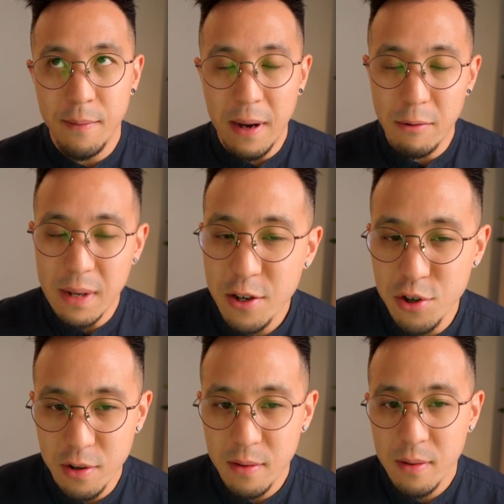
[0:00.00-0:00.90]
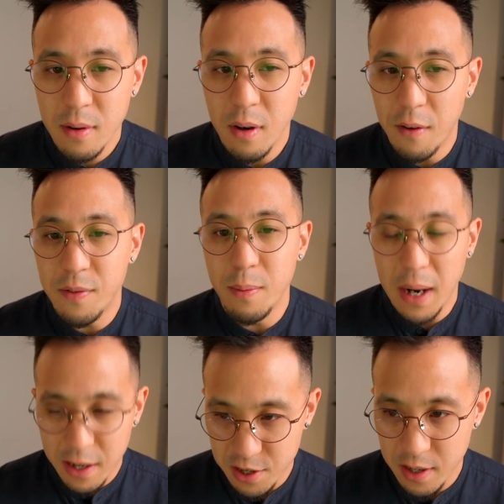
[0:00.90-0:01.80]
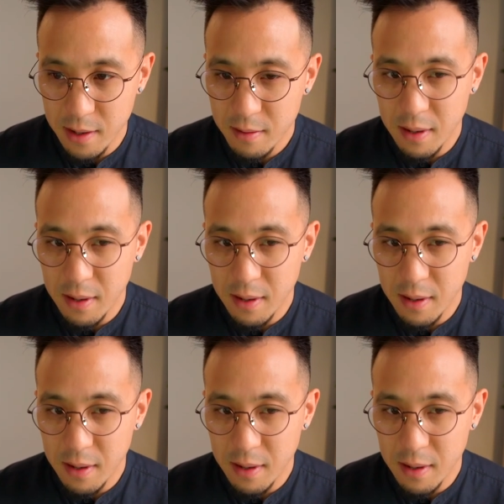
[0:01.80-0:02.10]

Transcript: foundation of the brag sheet.